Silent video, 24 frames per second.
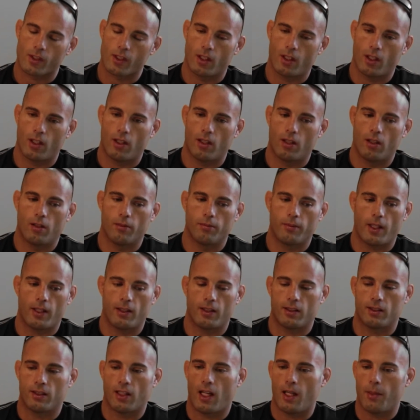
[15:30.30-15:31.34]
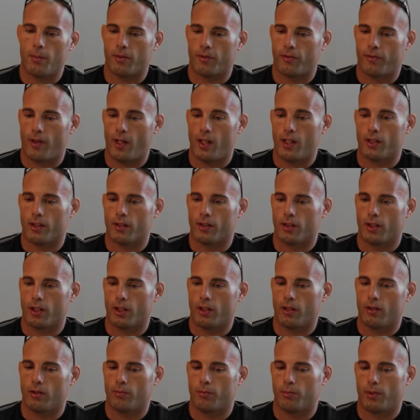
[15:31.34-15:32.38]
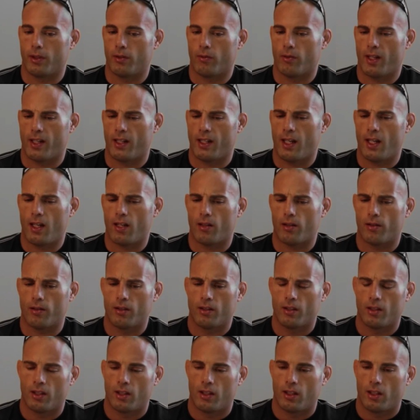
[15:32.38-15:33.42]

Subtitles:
At the time, a fighter, but right now,